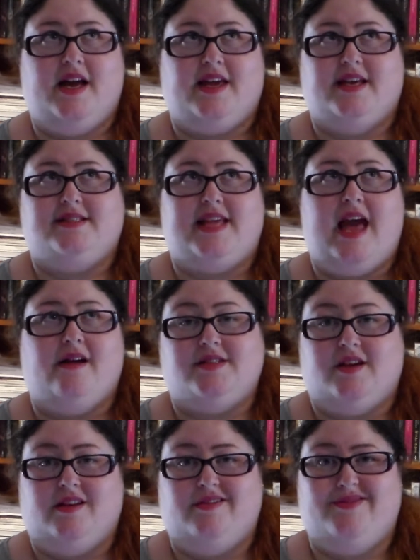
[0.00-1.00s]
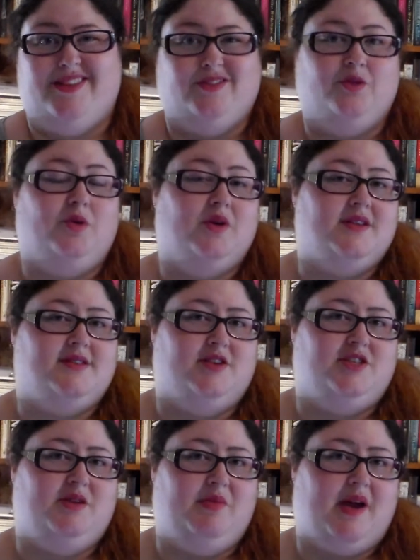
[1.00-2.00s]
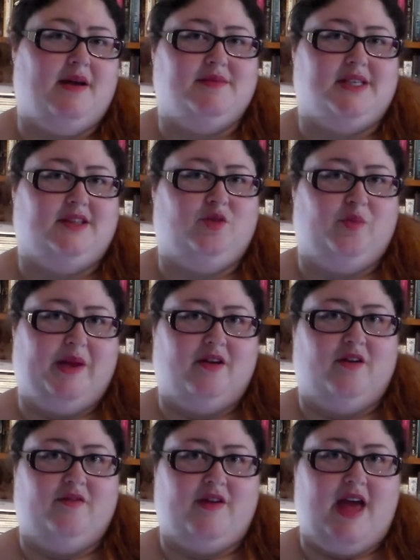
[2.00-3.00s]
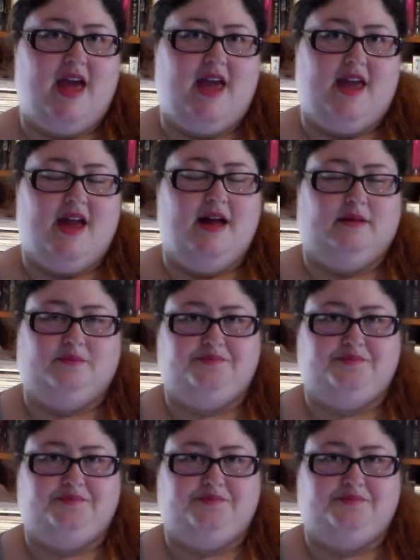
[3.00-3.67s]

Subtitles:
I guess, outside of the law, so she becomes a little bit of a